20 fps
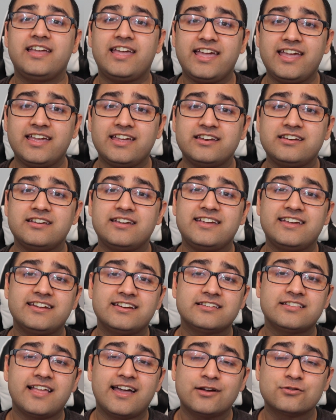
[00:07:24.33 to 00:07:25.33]
and it
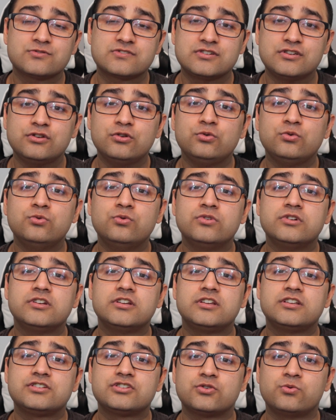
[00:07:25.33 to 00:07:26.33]
allows you
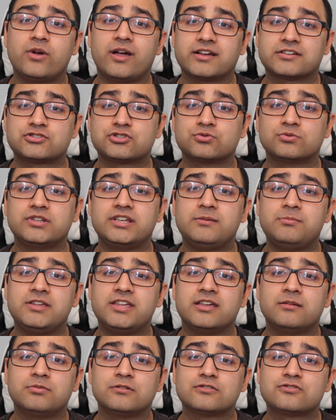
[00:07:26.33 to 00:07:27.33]
to actually
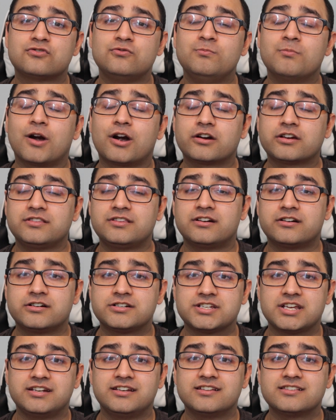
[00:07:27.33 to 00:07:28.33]
be able to mark their
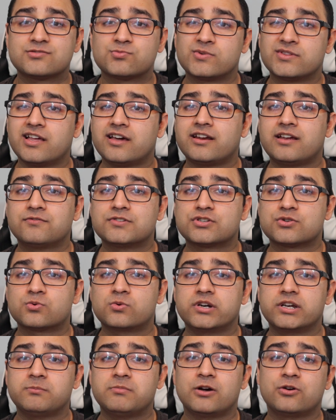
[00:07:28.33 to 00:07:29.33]
attendance without having to
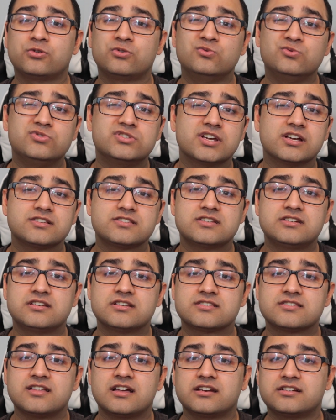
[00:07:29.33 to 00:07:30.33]
worry about who does and
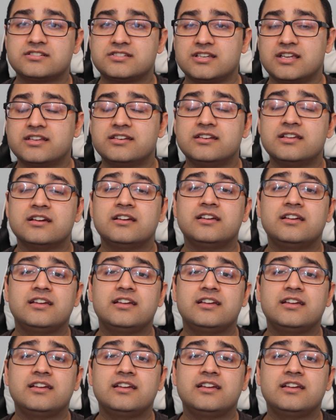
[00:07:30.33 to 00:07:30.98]
does not attend